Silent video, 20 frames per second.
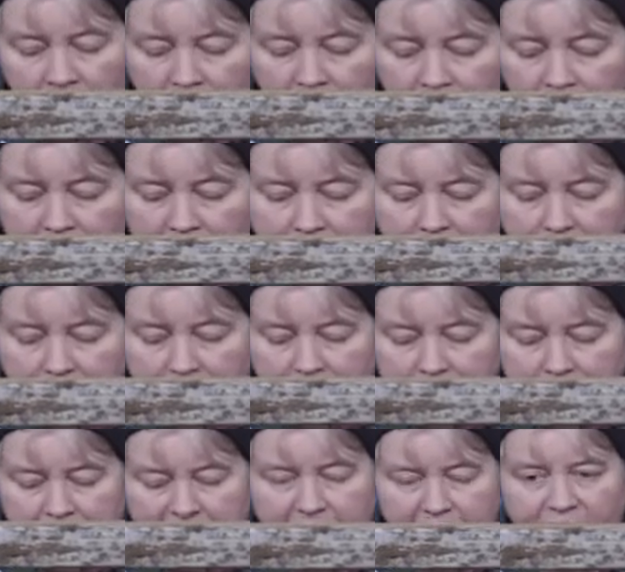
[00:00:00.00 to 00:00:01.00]
um,
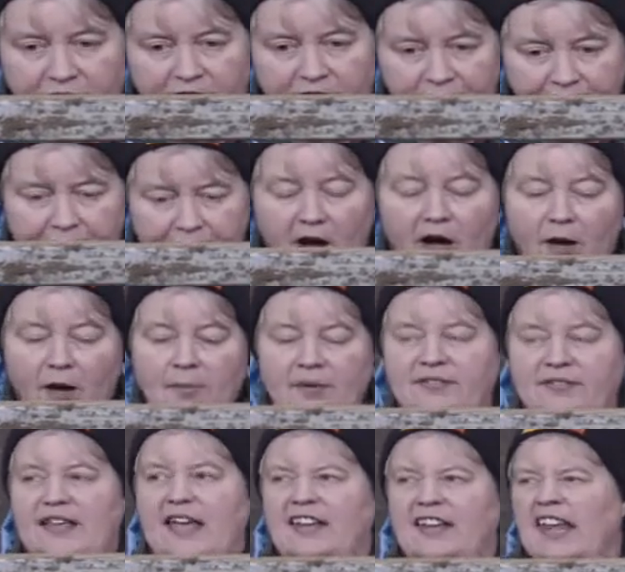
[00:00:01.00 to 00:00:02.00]
because the farmer
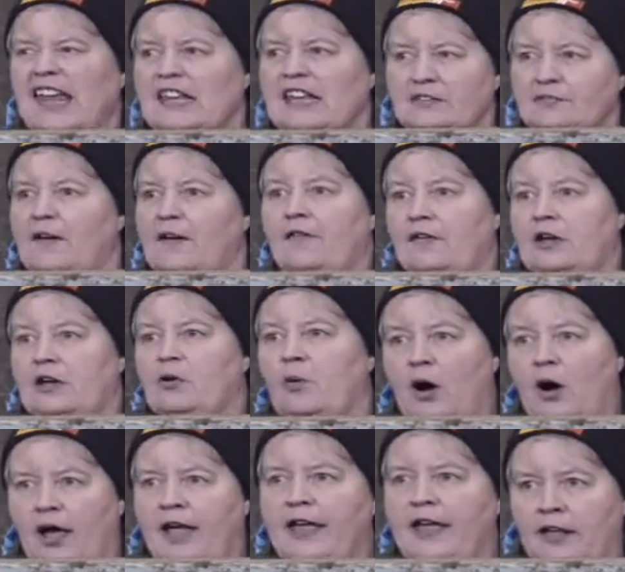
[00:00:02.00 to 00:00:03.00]
said, he's very
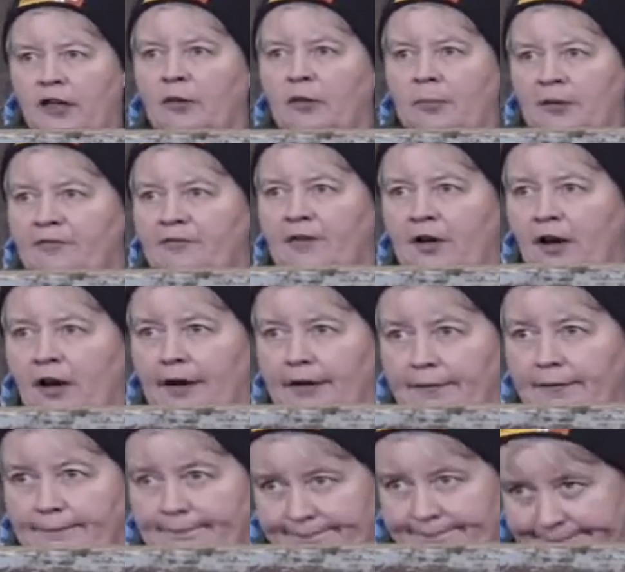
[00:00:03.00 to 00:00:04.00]
quiet, he'll be
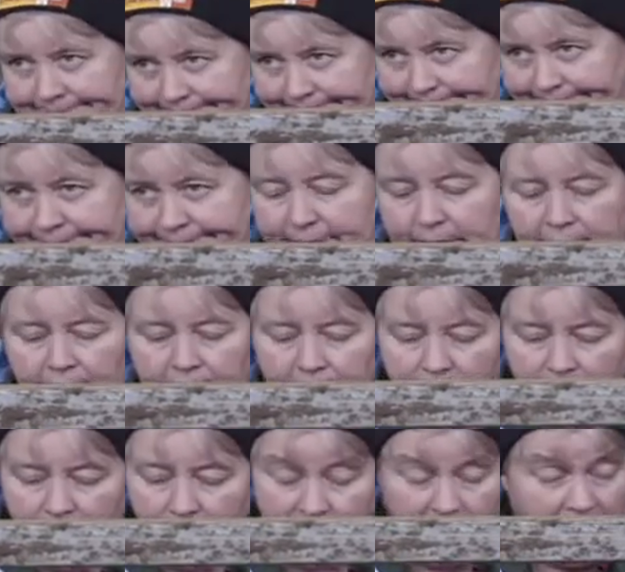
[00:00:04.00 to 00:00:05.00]
fine.
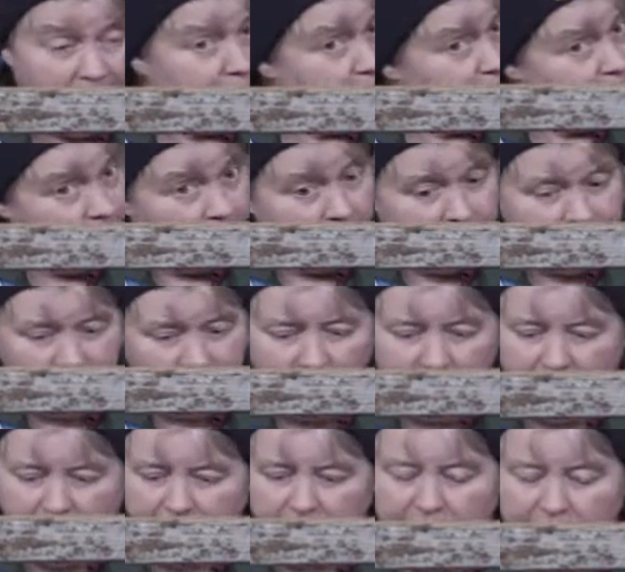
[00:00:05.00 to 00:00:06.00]
Okay, so
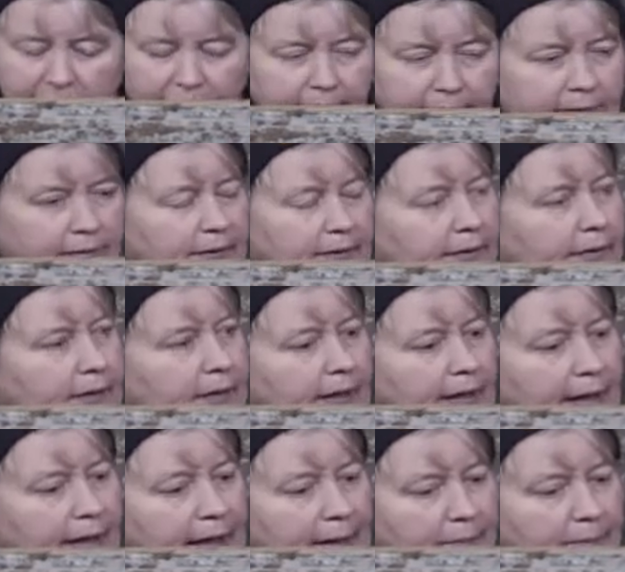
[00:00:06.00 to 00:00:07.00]
fine, yeah.
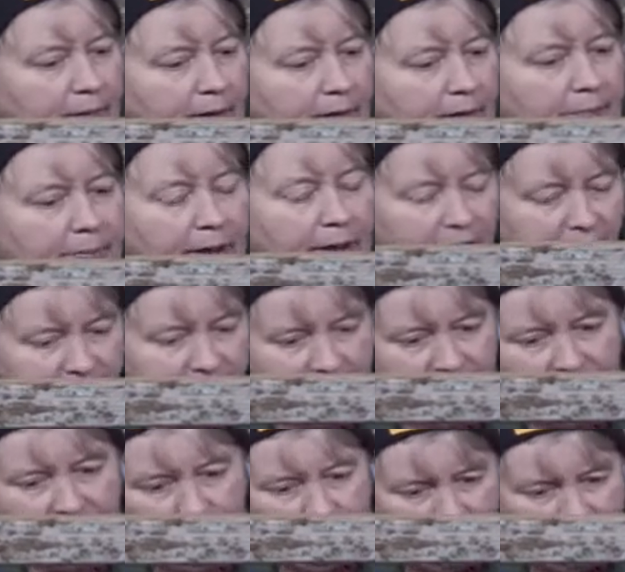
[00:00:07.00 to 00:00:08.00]
Um, but
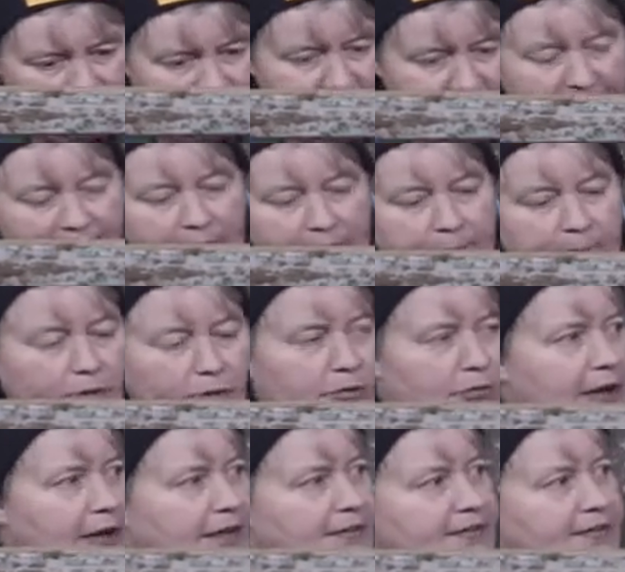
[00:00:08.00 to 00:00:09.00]
he went to get the bull
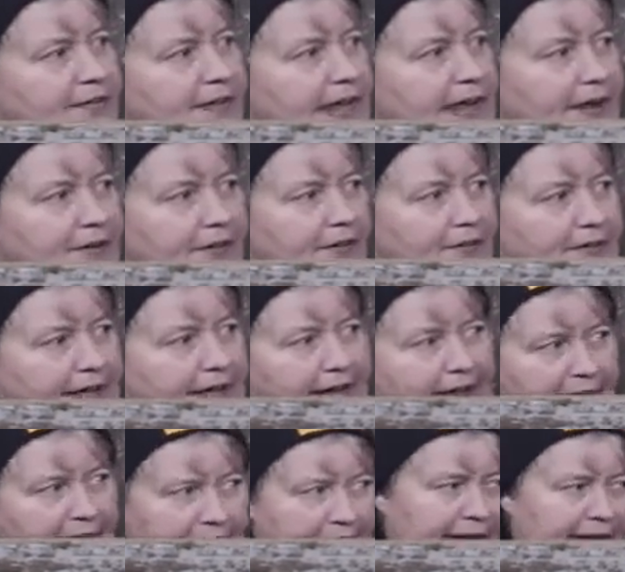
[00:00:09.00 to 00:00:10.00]
right at the end of the
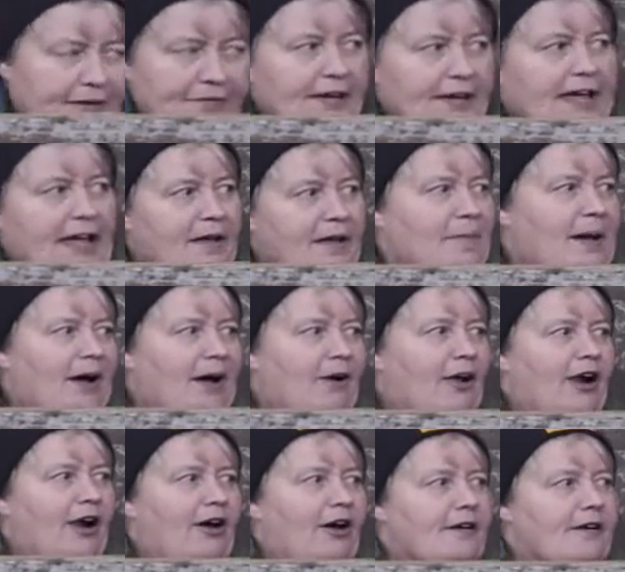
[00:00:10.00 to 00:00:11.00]
day and he never came out
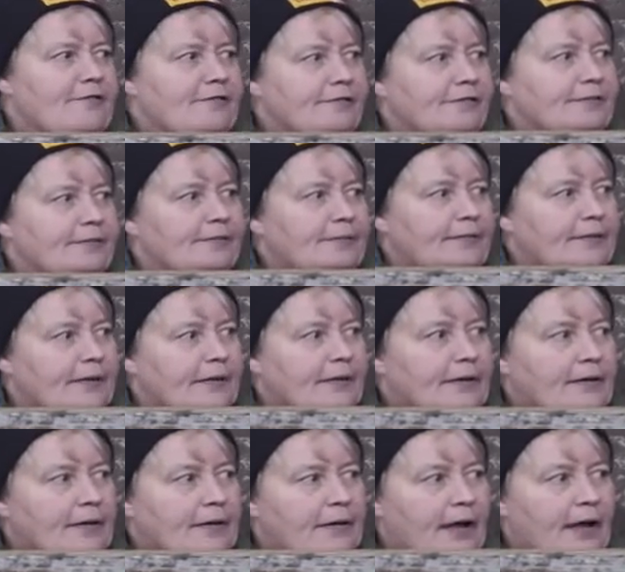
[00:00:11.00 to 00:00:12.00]
alive.
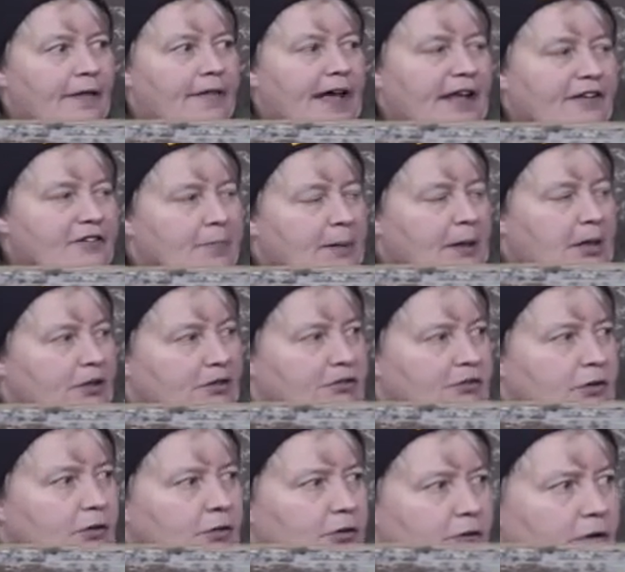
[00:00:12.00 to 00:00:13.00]
And that's because
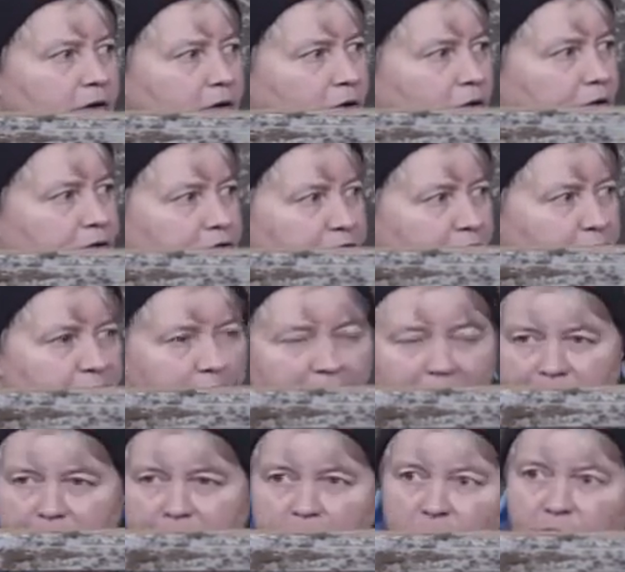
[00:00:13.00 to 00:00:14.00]
all through
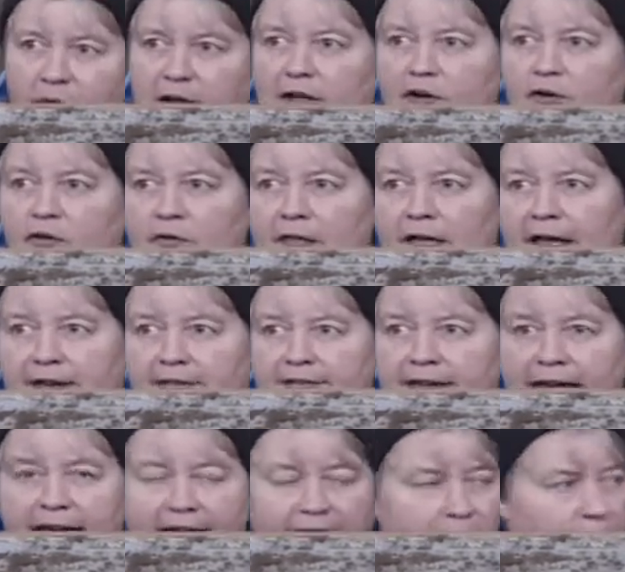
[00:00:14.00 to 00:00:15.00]
that morning or that
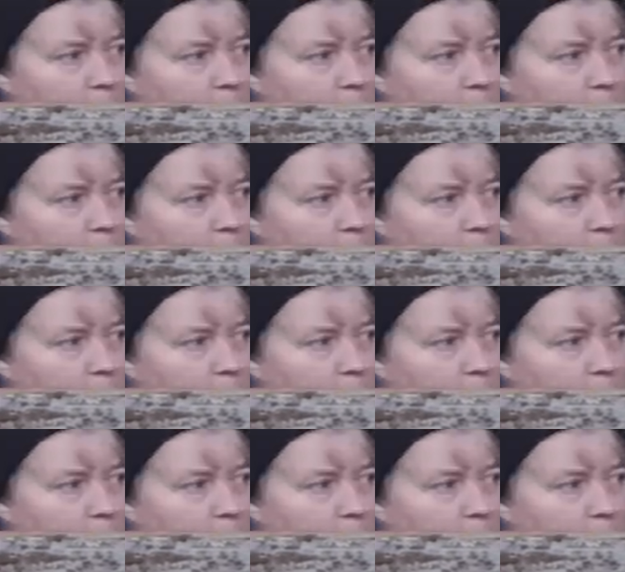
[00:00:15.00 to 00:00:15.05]
day,